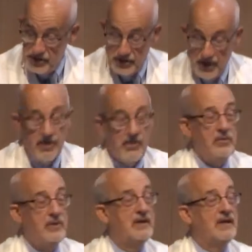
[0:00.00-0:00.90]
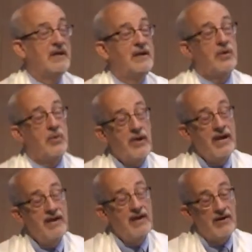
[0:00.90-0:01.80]
show
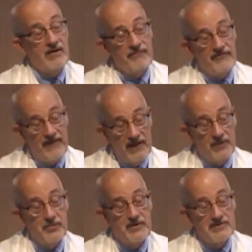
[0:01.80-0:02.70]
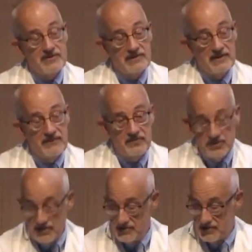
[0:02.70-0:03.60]
we are followers of
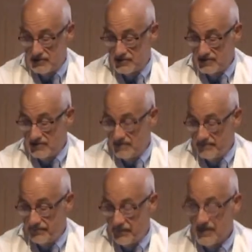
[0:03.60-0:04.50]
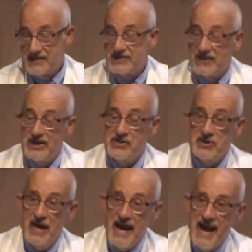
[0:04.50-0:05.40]
Jesus. Such
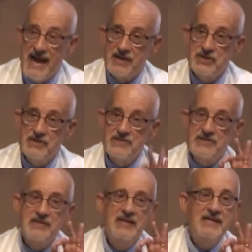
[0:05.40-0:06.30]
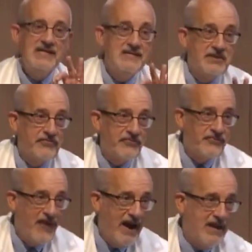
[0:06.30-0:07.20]
actions
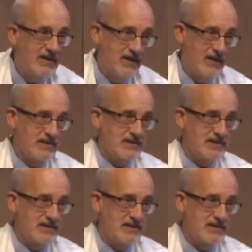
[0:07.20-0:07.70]
define us.